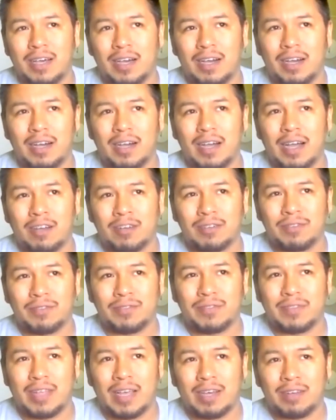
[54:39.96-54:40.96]
uh, out
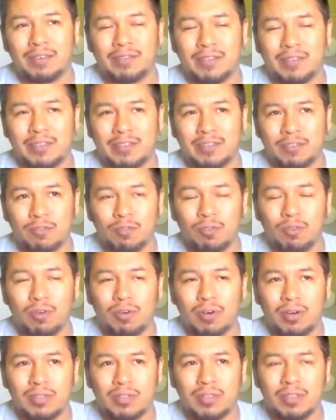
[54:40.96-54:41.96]
of out of the
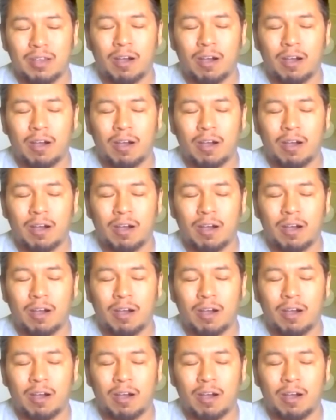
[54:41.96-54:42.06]
school